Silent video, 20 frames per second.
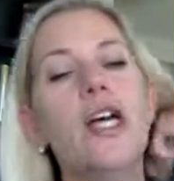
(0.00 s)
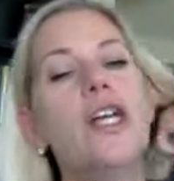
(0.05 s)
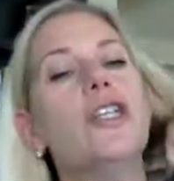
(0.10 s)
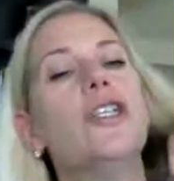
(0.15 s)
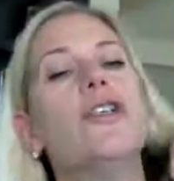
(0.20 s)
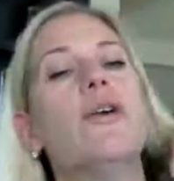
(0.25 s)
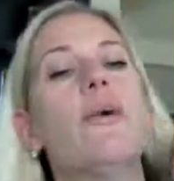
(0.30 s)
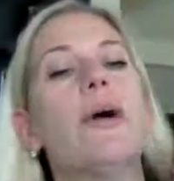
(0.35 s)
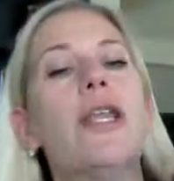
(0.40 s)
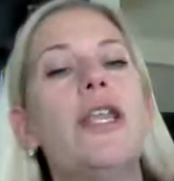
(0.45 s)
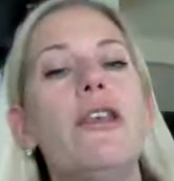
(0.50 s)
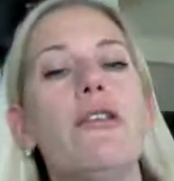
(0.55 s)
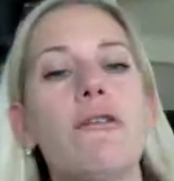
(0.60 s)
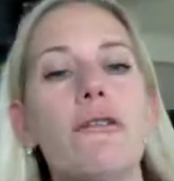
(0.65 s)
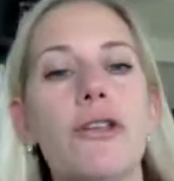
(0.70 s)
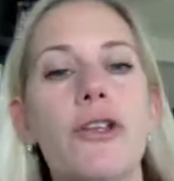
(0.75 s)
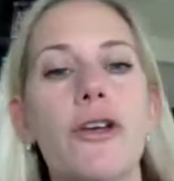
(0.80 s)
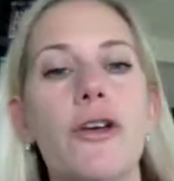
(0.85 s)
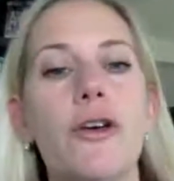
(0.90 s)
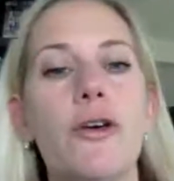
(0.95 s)
So on
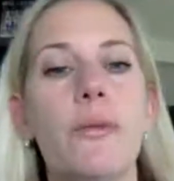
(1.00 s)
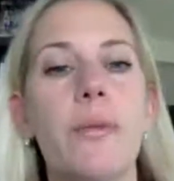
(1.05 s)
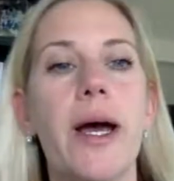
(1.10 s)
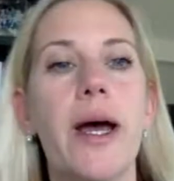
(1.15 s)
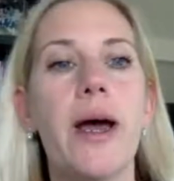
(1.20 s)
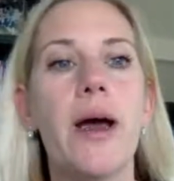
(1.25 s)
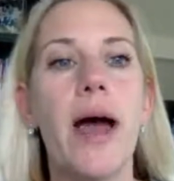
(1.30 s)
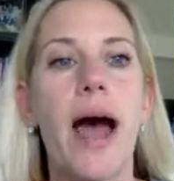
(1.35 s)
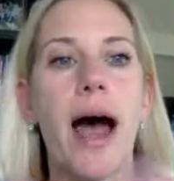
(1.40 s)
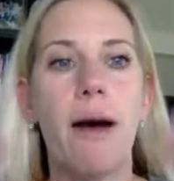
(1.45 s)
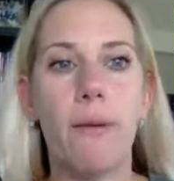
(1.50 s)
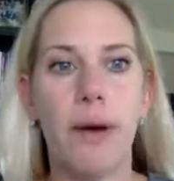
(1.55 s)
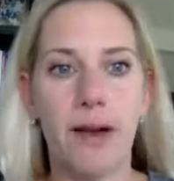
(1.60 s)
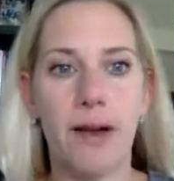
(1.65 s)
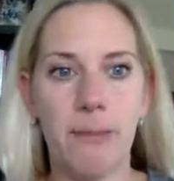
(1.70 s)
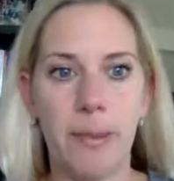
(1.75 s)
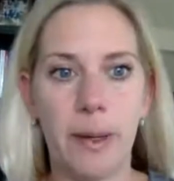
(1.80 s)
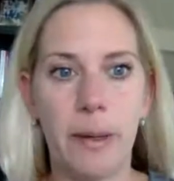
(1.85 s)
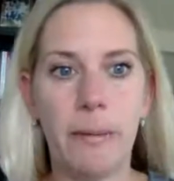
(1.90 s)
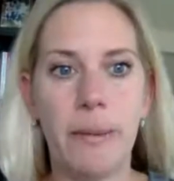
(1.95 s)
YouTube, how
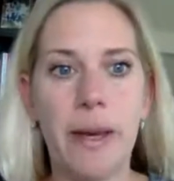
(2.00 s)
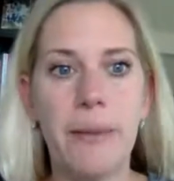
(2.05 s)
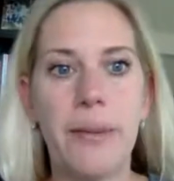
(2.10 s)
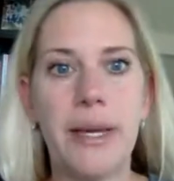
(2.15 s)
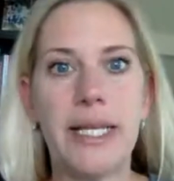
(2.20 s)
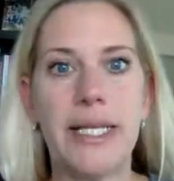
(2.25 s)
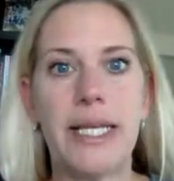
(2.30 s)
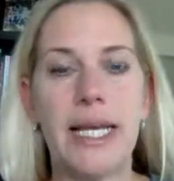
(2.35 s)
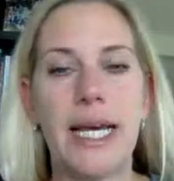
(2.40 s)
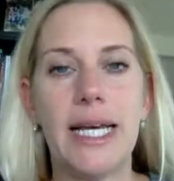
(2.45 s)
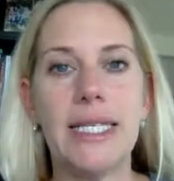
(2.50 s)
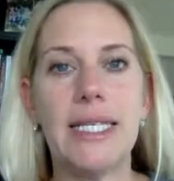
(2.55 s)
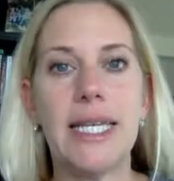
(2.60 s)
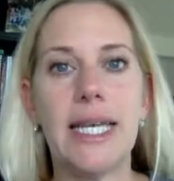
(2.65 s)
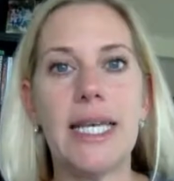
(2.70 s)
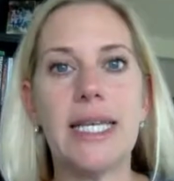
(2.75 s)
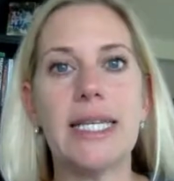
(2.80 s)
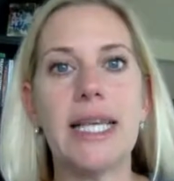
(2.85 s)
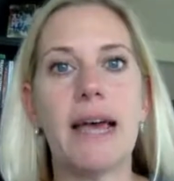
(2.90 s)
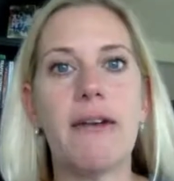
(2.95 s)
I built my business
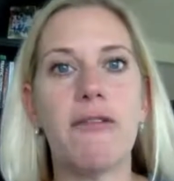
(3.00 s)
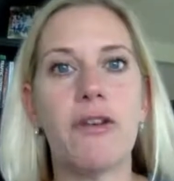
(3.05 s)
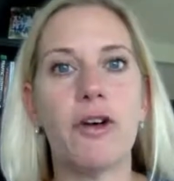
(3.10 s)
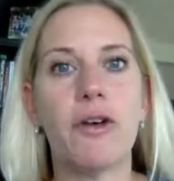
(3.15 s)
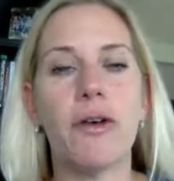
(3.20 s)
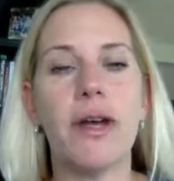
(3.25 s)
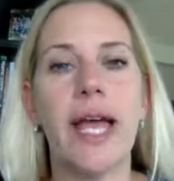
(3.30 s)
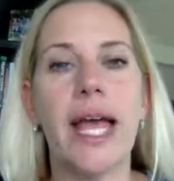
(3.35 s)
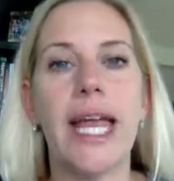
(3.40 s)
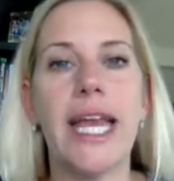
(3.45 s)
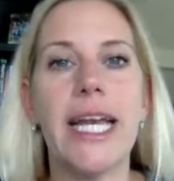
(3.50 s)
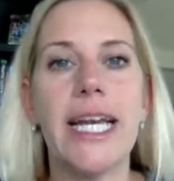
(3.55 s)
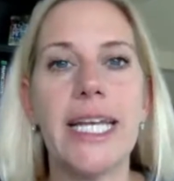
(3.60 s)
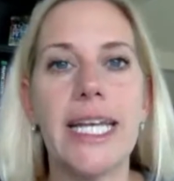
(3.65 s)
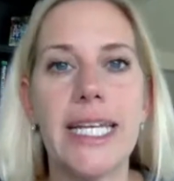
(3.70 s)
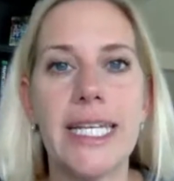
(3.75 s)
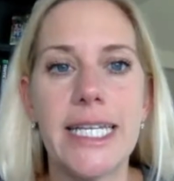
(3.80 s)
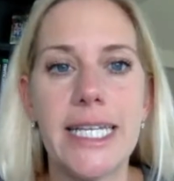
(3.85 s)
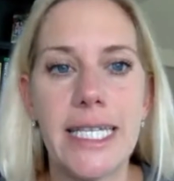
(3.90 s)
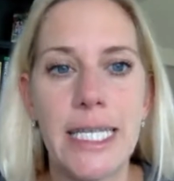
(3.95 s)
is I've created
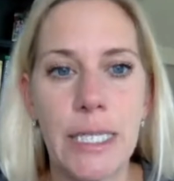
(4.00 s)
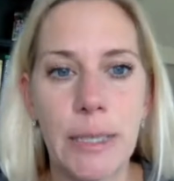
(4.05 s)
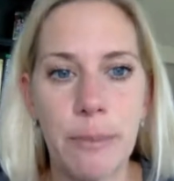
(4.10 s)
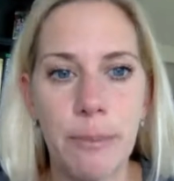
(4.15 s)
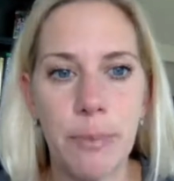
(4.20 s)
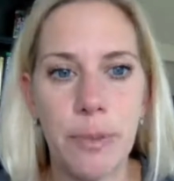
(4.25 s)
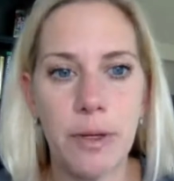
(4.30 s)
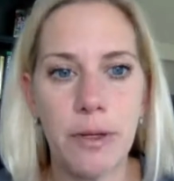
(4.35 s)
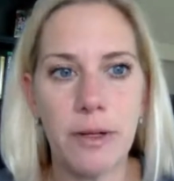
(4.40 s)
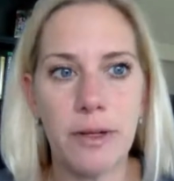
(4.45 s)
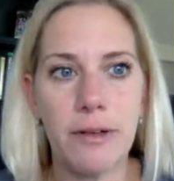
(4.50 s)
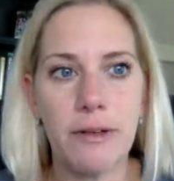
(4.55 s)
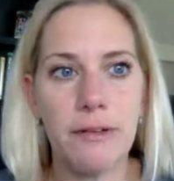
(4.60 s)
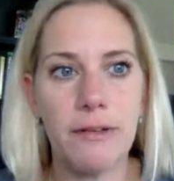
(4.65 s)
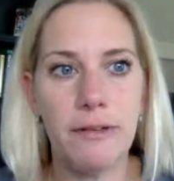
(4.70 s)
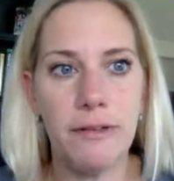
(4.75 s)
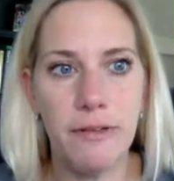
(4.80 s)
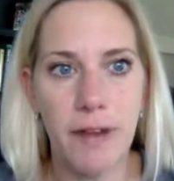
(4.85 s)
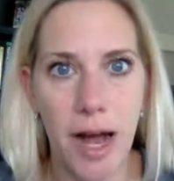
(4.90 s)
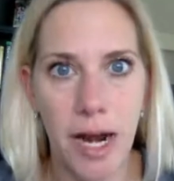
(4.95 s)
a simple
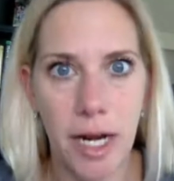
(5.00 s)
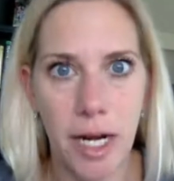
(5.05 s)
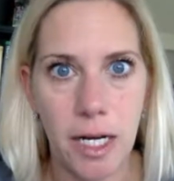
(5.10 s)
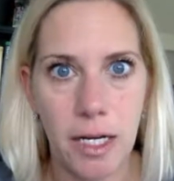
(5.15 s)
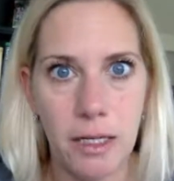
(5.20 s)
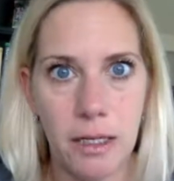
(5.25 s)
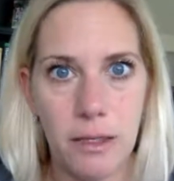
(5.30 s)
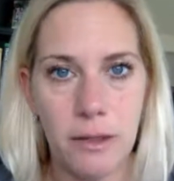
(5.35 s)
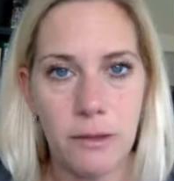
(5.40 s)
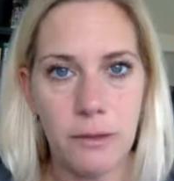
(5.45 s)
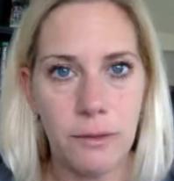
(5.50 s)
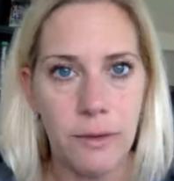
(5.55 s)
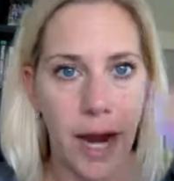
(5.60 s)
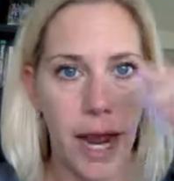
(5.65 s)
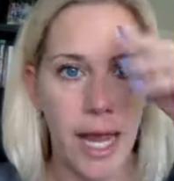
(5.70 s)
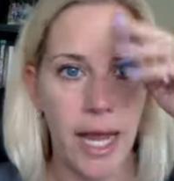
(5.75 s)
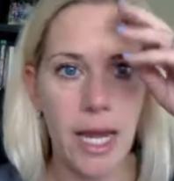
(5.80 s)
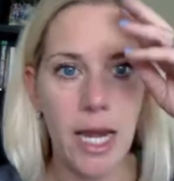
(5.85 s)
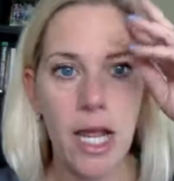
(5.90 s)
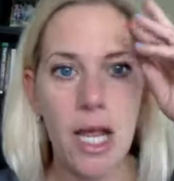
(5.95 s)
funnel,
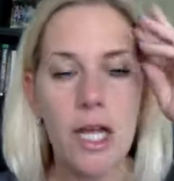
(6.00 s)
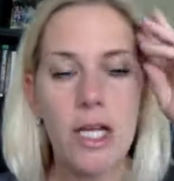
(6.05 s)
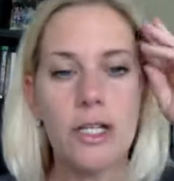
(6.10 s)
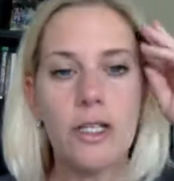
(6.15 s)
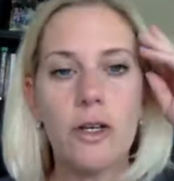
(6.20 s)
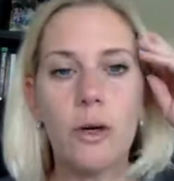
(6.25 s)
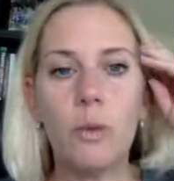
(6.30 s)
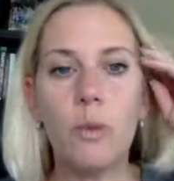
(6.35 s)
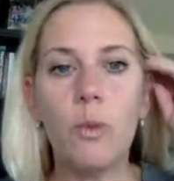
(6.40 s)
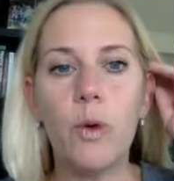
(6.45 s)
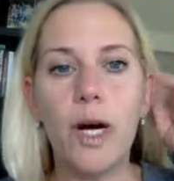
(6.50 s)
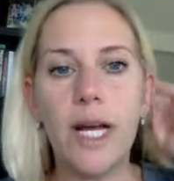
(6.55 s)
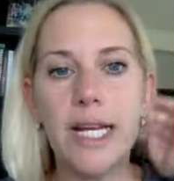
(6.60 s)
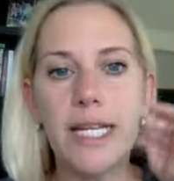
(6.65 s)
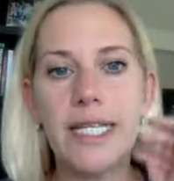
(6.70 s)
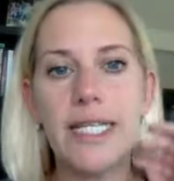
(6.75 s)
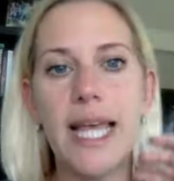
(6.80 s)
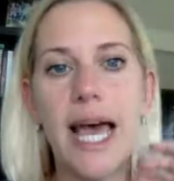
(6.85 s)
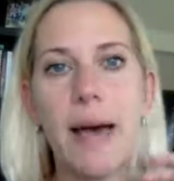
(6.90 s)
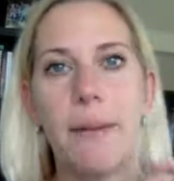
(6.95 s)
right? So what
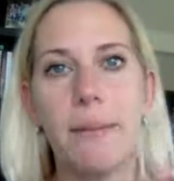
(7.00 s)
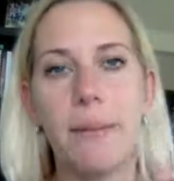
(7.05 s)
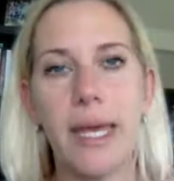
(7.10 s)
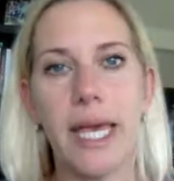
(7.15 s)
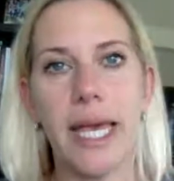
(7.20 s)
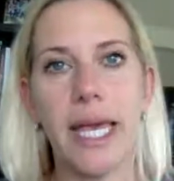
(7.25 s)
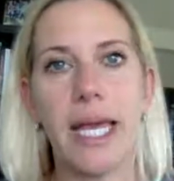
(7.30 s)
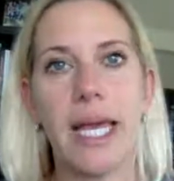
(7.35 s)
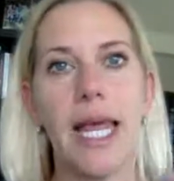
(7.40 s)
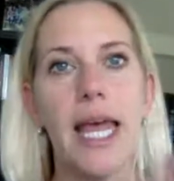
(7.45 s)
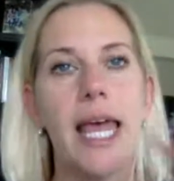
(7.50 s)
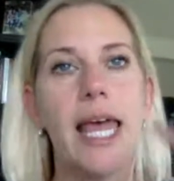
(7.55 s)
does that mean?